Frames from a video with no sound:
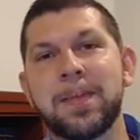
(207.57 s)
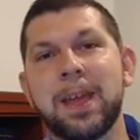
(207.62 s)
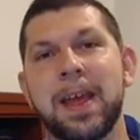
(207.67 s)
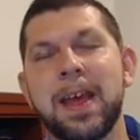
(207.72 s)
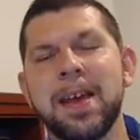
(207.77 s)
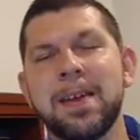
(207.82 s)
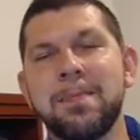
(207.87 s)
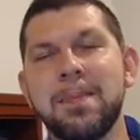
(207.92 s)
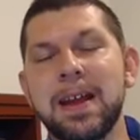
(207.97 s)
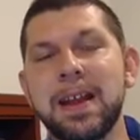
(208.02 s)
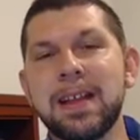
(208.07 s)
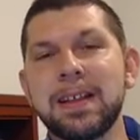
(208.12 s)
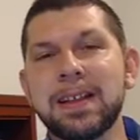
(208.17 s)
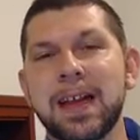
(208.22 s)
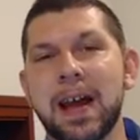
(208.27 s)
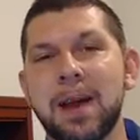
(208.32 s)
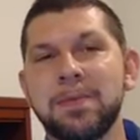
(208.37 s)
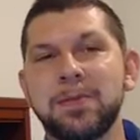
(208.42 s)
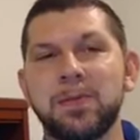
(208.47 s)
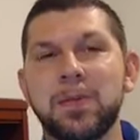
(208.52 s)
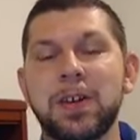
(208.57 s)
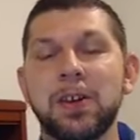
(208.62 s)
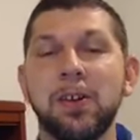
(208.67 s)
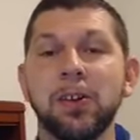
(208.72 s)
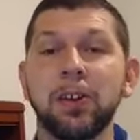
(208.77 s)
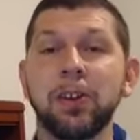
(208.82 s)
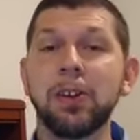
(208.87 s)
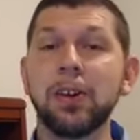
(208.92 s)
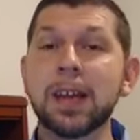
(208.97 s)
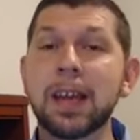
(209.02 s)
And many times we
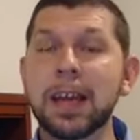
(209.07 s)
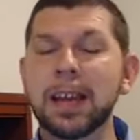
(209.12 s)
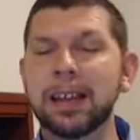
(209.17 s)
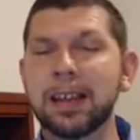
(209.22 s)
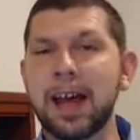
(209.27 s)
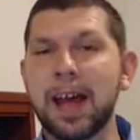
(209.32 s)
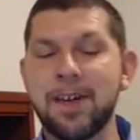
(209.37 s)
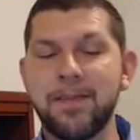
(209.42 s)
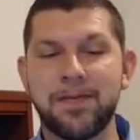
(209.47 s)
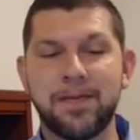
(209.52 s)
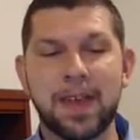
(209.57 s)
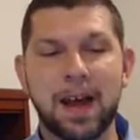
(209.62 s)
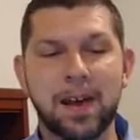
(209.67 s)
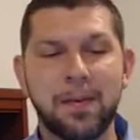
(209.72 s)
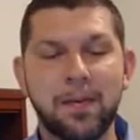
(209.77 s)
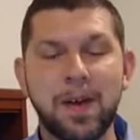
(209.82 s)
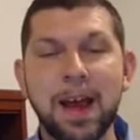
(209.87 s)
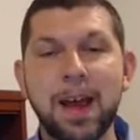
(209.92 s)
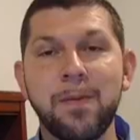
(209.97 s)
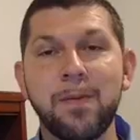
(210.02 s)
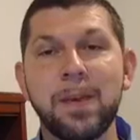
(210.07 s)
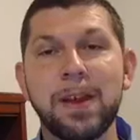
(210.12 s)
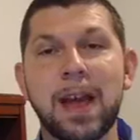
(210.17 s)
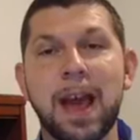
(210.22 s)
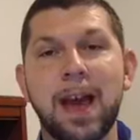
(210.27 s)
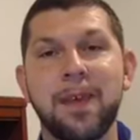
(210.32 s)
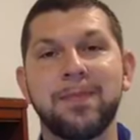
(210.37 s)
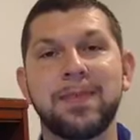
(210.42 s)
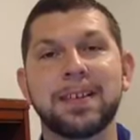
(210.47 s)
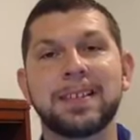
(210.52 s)
don't look at life that way. We
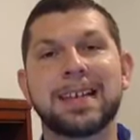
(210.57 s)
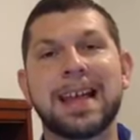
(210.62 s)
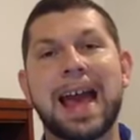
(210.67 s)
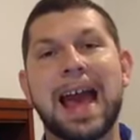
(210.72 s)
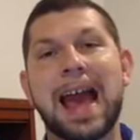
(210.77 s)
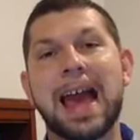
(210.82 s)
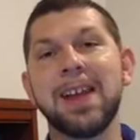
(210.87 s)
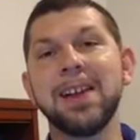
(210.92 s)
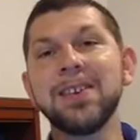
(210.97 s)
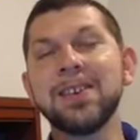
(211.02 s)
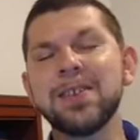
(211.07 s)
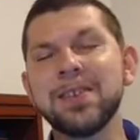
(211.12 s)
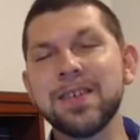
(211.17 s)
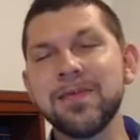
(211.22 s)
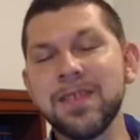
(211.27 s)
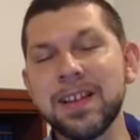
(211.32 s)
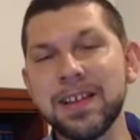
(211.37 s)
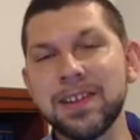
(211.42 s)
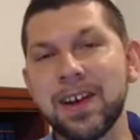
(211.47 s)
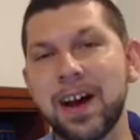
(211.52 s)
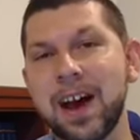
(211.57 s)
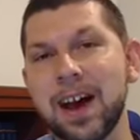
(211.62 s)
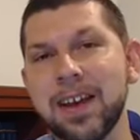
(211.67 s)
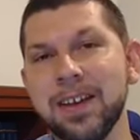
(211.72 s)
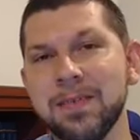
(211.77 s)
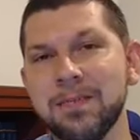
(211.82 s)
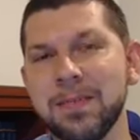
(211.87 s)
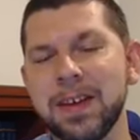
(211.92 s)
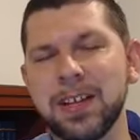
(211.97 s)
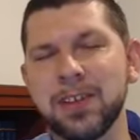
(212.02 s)
have this attitude of
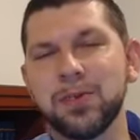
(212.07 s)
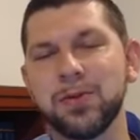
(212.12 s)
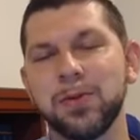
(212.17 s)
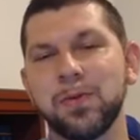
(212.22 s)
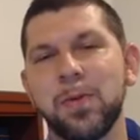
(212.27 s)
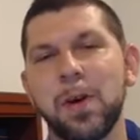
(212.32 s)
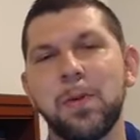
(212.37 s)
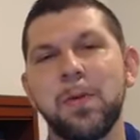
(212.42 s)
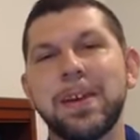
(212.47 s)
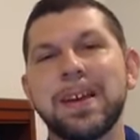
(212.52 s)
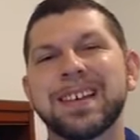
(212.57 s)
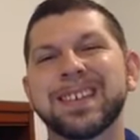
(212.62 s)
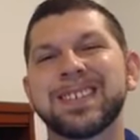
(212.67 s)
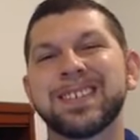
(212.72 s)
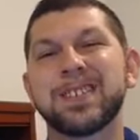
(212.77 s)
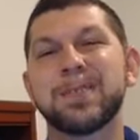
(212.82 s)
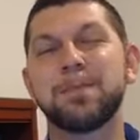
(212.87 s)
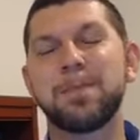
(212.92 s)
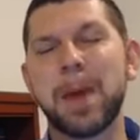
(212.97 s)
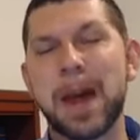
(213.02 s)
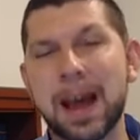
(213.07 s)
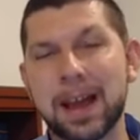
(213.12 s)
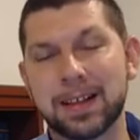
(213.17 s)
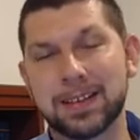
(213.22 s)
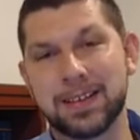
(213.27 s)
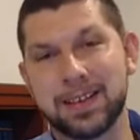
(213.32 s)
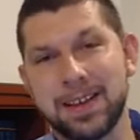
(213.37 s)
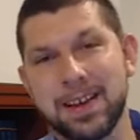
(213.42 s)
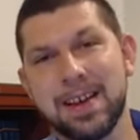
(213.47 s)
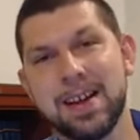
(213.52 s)
entitlement toward what we
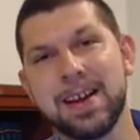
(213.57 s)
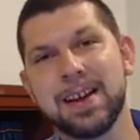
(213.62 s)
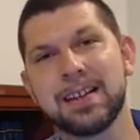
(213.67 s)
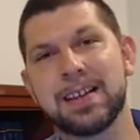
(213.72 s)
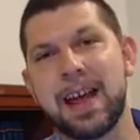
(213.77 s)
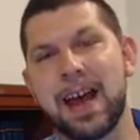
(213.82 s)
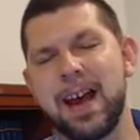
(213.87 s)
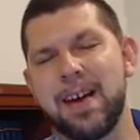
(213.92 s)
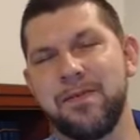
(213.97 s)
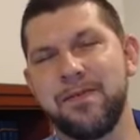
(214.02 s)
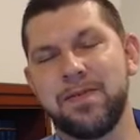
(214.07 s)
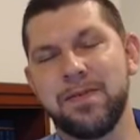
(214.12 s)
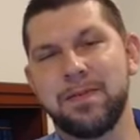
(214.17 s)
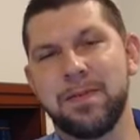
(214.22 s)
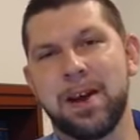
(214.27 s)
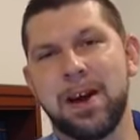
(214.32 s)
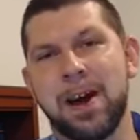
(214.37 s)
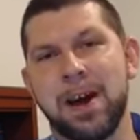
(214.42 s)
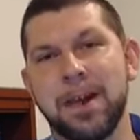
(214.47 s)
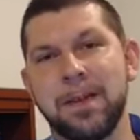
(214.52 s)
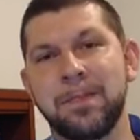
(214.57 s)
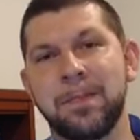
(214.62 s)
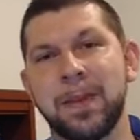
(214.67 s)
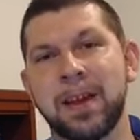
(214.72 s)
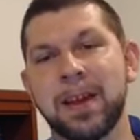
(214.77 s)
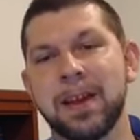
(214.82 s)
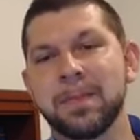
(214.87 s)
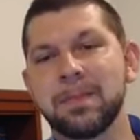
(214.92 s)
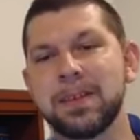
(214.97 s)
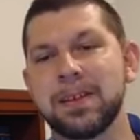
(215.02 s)
expect to have from God.
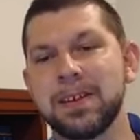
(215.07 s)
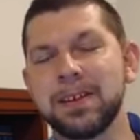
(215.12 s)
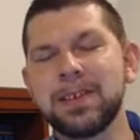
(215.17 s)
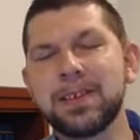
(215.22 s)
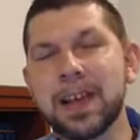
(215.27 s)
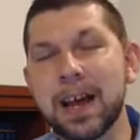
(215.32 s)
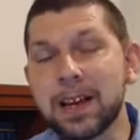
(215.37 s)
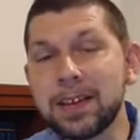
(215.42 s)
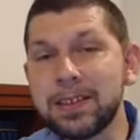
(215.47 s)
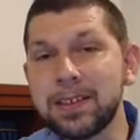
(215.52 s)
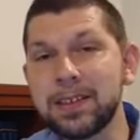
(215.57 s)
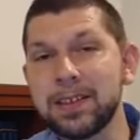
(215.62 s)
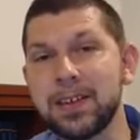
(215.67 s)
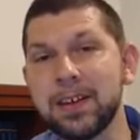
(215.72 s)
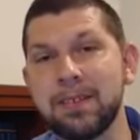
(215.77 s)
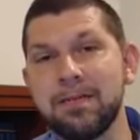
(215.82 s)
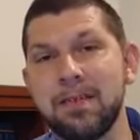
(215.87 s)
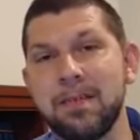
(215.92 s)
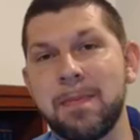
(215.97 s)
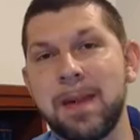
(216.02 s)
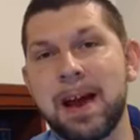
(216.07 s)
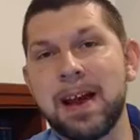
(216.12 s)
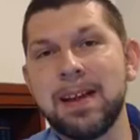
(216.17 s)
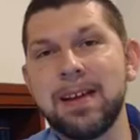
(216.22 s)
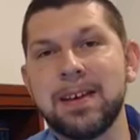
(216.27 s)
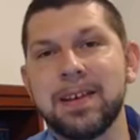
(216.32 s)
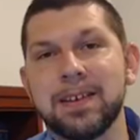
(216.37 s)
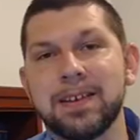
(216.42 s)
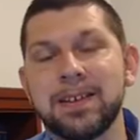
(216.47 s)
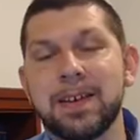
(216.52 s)
But this text is going to
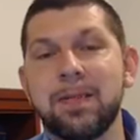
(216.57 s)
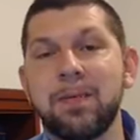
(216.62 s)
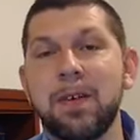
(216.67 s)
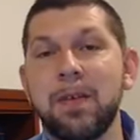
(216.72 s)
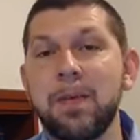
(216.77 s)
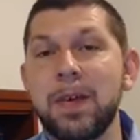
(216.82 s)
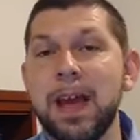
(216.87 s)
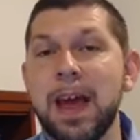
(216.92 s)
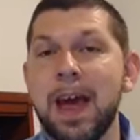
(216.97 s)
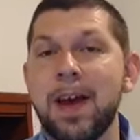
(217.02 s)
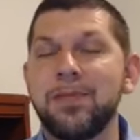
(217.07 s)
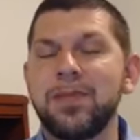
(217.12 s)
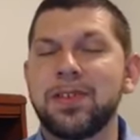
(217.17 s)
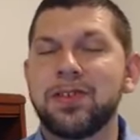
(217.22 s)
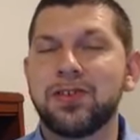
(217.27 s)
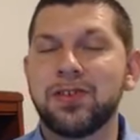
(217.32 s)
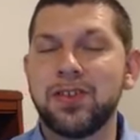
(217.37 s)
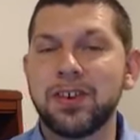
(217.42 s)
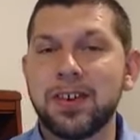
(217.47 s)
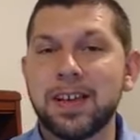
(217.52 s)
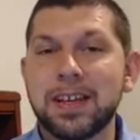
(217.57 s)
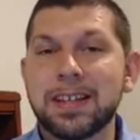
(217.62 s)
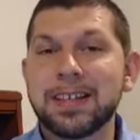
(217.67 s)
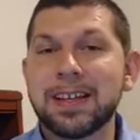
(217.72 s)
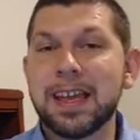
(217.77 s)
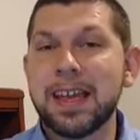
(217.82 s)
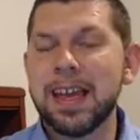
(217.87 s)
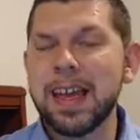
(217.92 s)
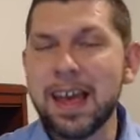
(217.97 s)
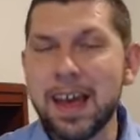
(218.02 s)
remind us that what we have that's good is a
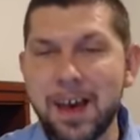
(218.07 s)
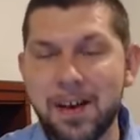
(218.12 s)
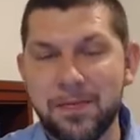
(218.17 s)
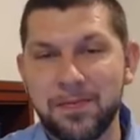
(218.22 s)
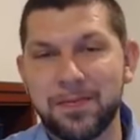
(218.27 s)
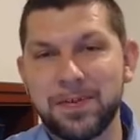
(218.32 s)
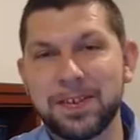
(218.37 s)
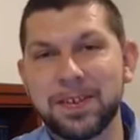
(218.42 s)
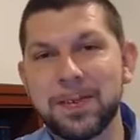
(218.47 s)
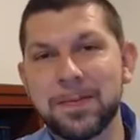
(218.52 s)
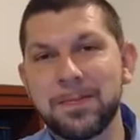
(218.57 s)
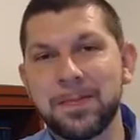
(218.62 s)
gift.